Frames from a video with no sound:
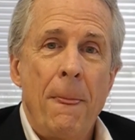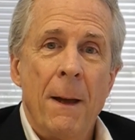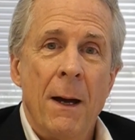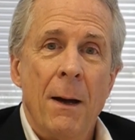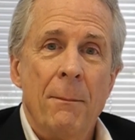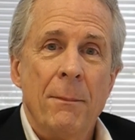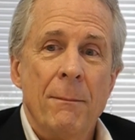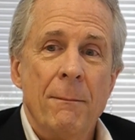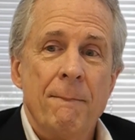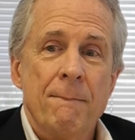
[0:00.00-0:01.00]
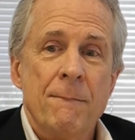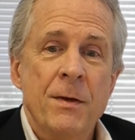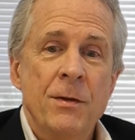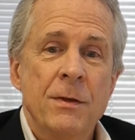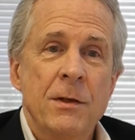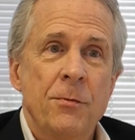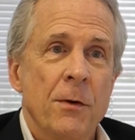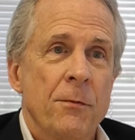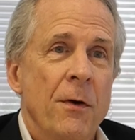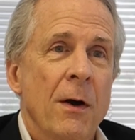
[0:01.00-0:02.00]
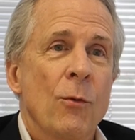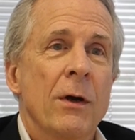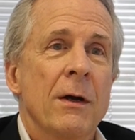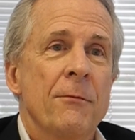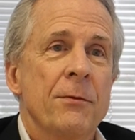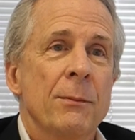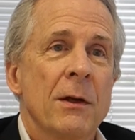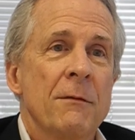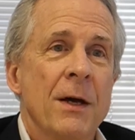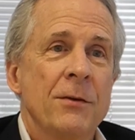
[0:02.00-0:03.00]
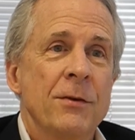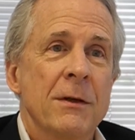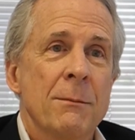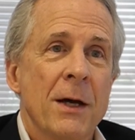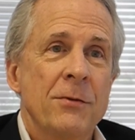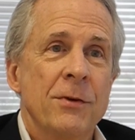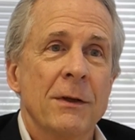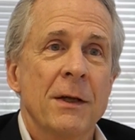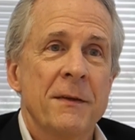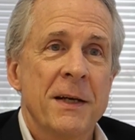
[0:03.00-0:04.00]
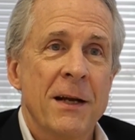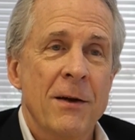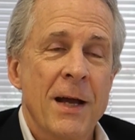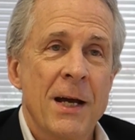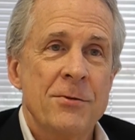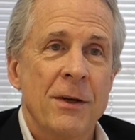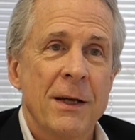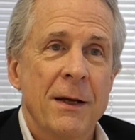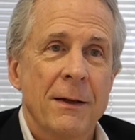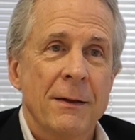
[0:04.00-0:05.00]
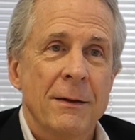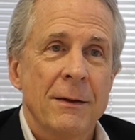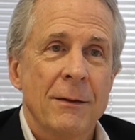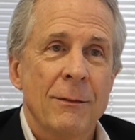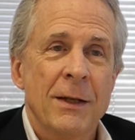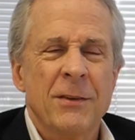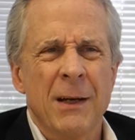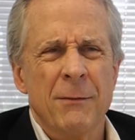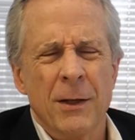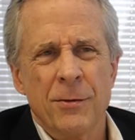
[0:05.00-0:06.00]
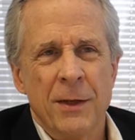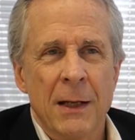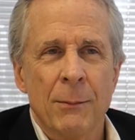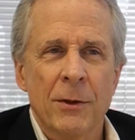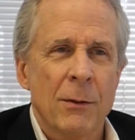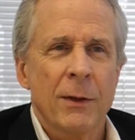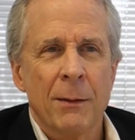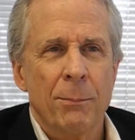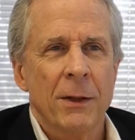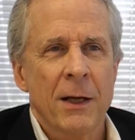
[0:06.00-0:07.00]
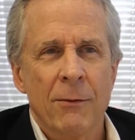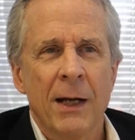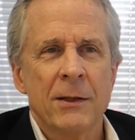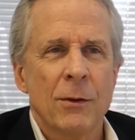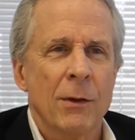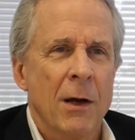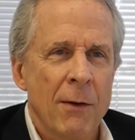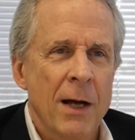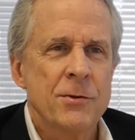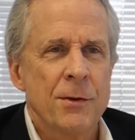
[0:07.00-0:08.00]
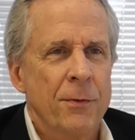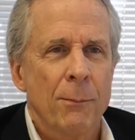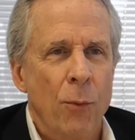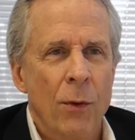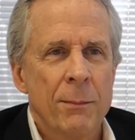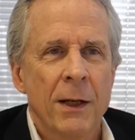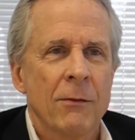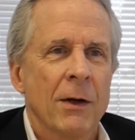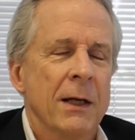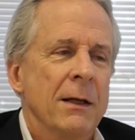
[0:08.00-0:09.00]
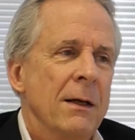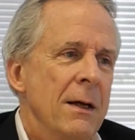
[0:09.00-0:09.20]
VCs feel far more comfortable investing domestically than internationally. Well, that's kind of understandable. You don't get a plane ride and go to Karachi for a board meeting, right?